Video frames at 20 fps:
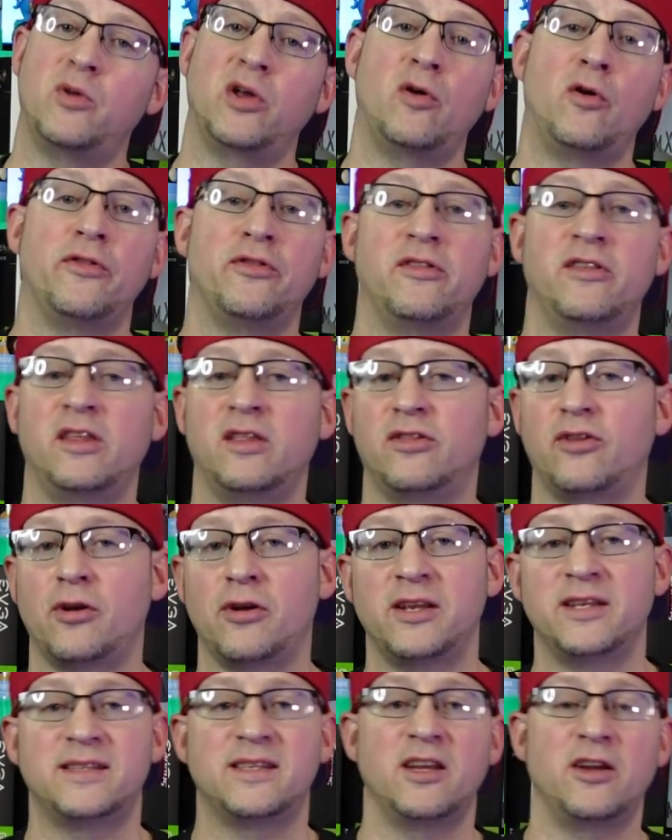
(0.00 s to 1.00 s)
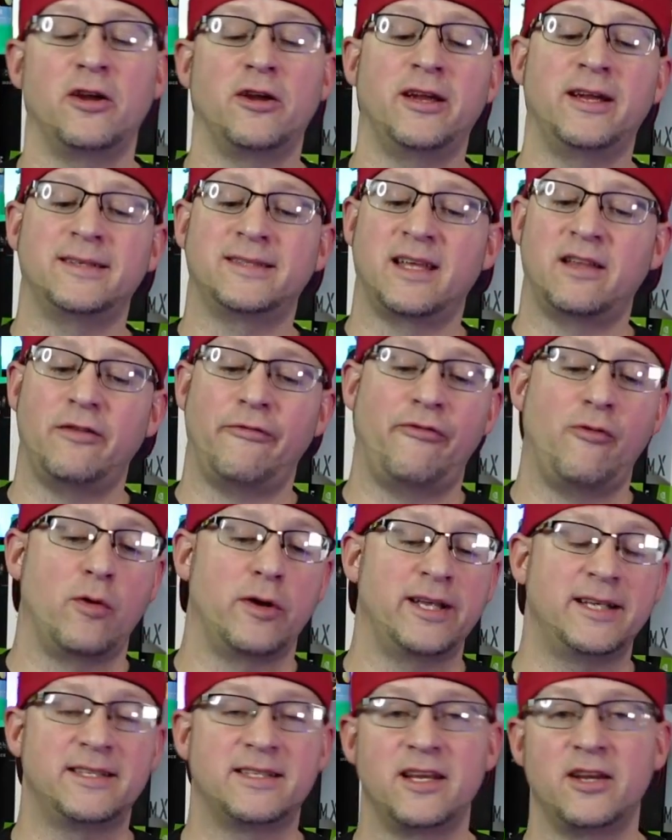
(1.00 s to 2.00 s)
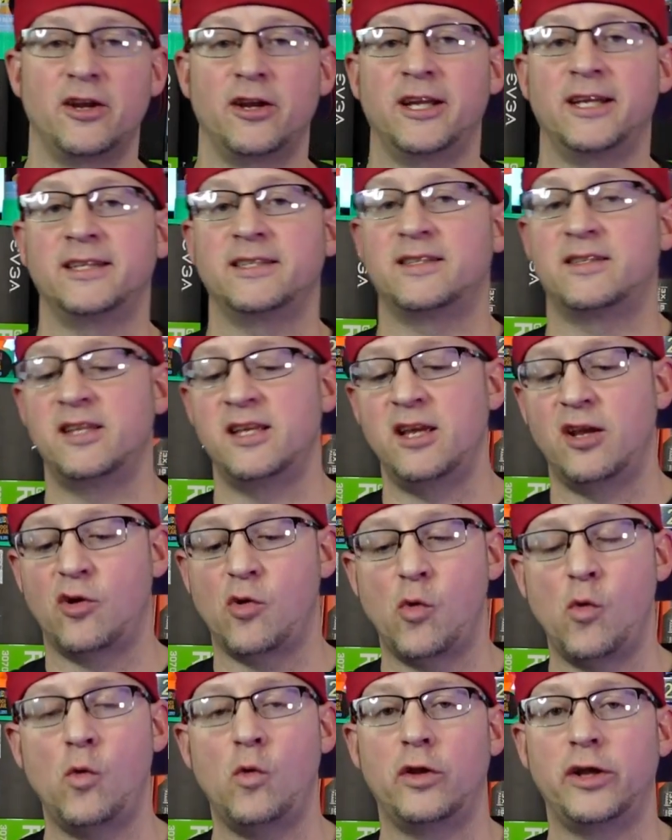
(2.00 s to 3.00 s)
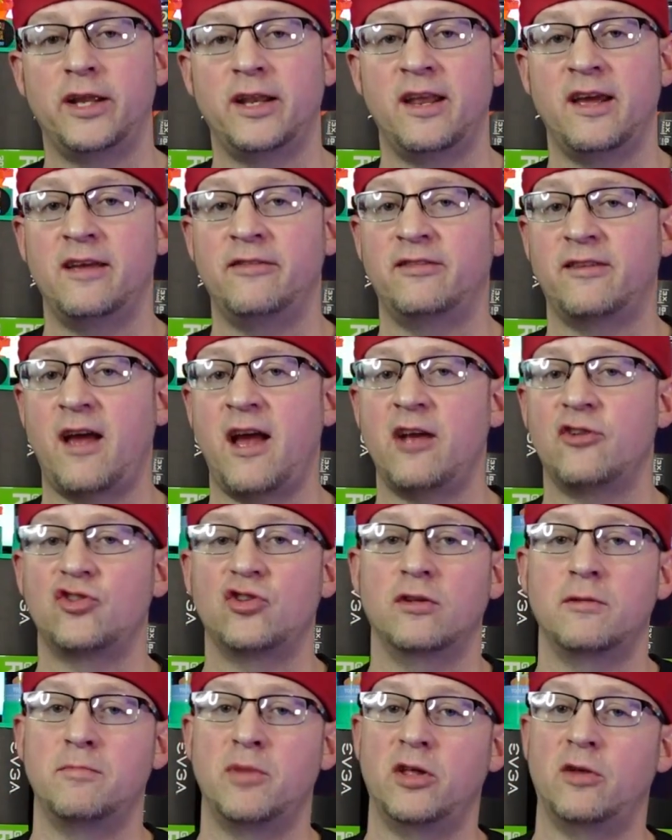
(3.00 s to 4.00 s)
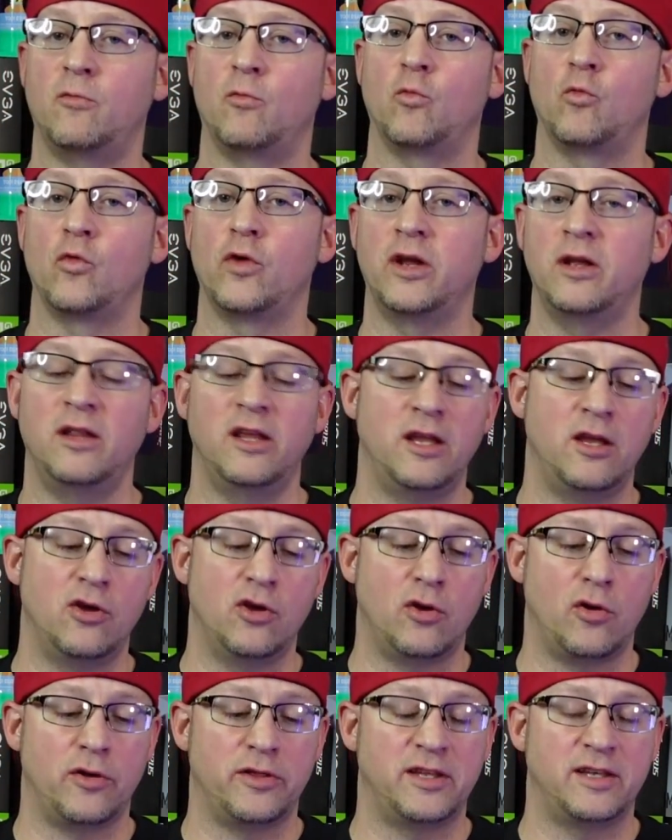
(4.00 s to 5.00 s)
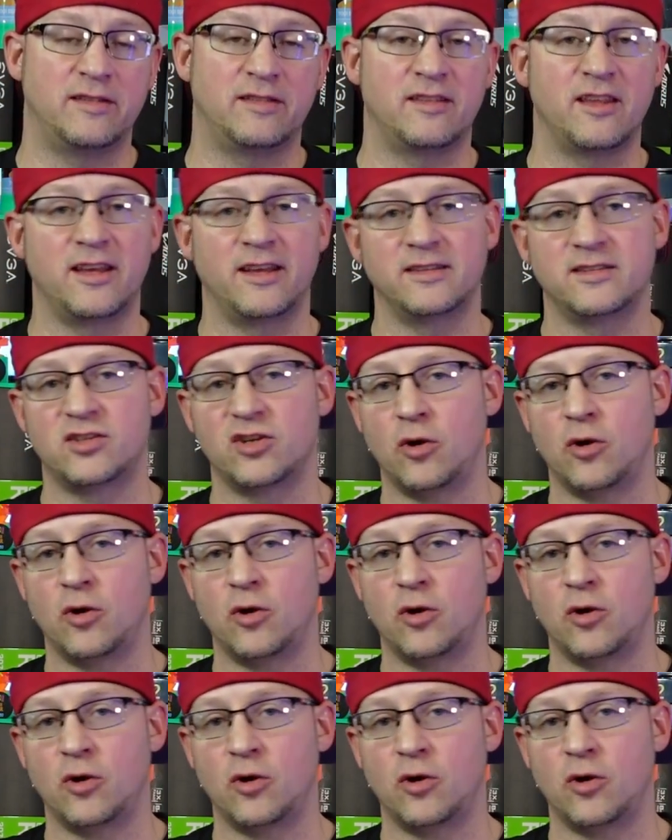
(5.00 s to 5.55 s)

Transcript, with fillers: but on the 30 series and the 40 series, the cooling has actually been really good on these things.